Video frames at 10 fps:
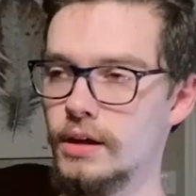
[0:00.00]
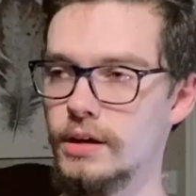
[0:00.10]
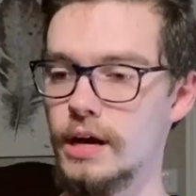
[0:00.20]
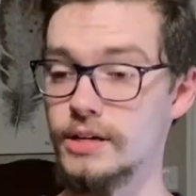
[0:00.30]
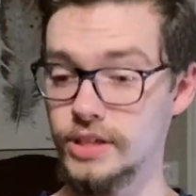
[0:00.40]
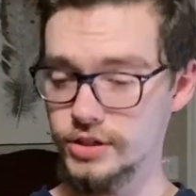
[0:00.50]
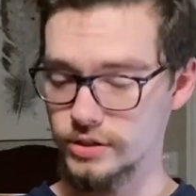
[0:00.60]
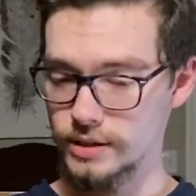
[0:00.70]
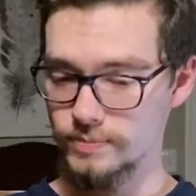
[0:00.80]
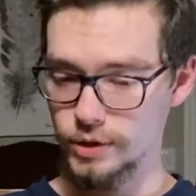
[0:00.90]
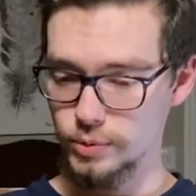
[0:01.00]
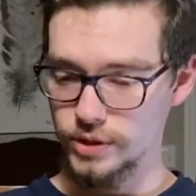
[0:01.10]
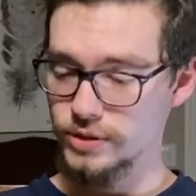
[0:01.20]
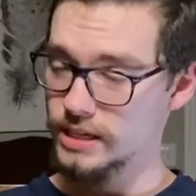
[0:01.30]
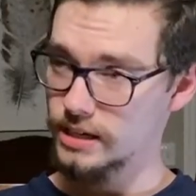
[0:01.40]
Essentially, it's where you
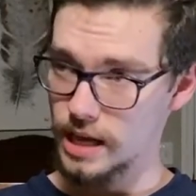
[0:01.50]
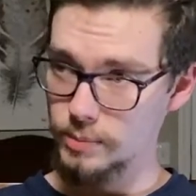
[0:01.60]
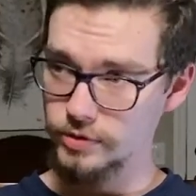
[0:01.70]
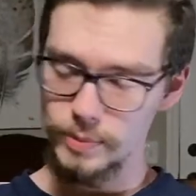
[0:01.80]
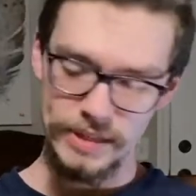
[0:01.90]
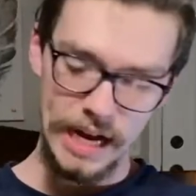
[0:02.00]
take an Ember from the